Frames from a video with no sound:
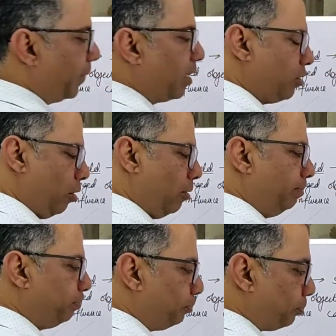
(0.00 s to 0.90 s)

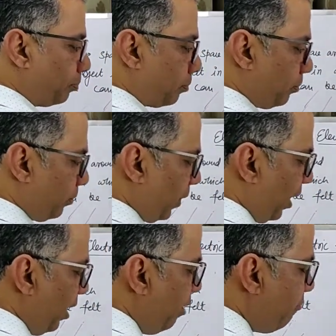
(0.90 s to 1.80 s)
So
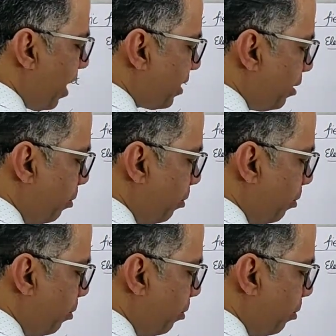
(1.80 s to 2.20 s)
if at a